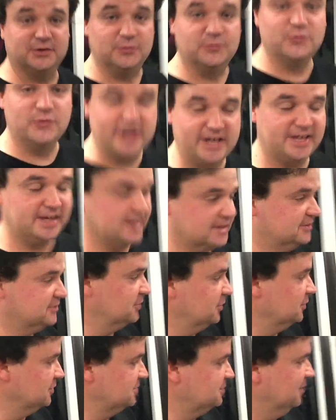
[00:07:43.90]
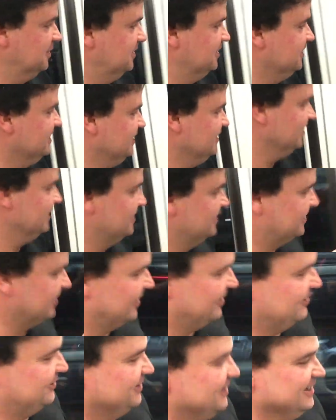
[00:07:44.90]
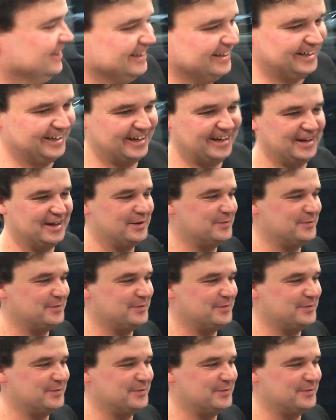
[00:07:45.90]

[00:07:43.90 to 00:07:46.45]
is a ringing endorsement. So,